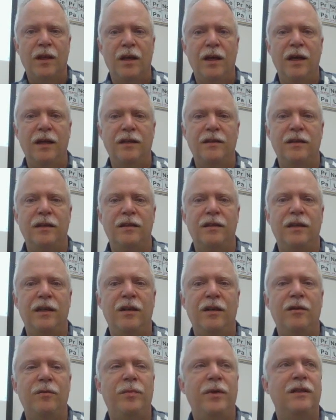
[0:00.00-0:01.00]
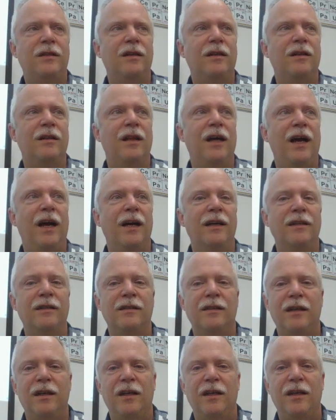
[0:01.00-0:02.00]
It's a single piece of
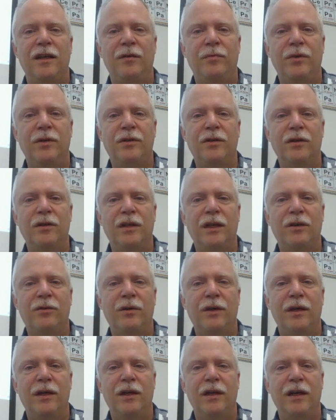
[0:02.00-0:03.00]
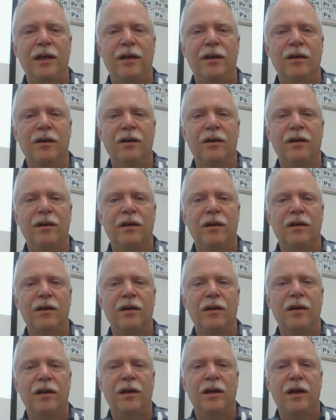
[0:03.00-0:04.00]
glass. You put your liquid in here
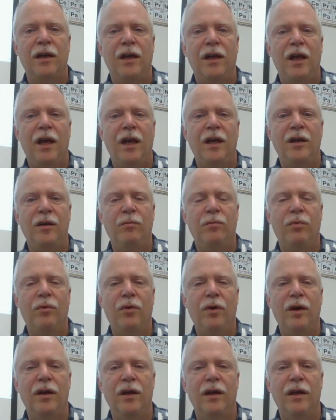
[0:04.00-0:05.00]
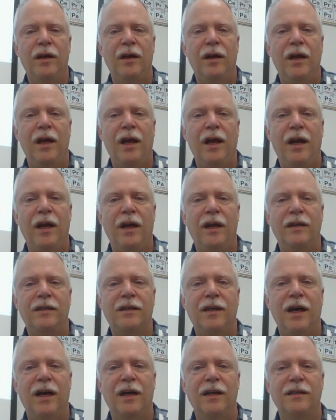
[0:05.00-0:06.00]
and you boil it, and it's
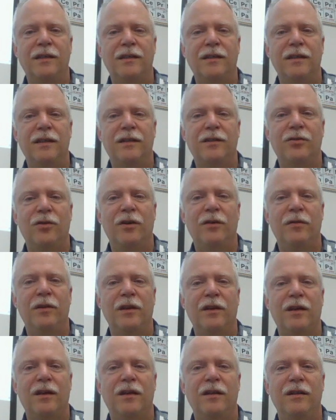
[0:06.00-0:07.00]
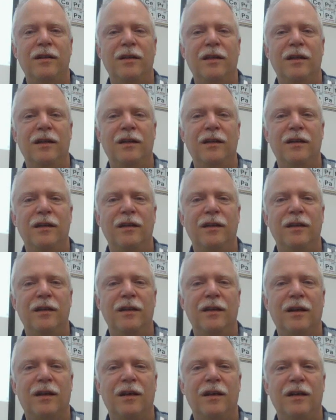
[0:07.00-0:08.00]
got a sort of the, the,
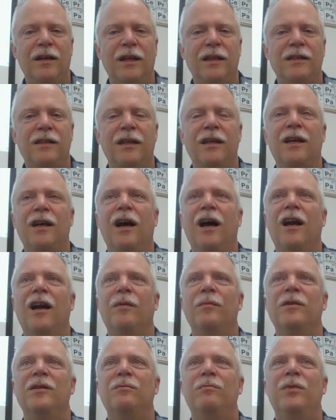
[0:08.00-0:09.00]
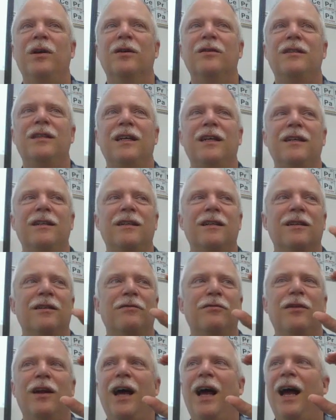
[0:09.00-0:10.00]
the condensing column is built into the
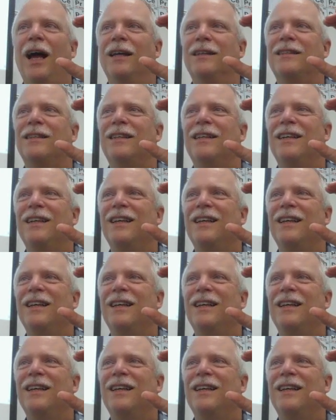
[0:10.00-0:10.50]
flask.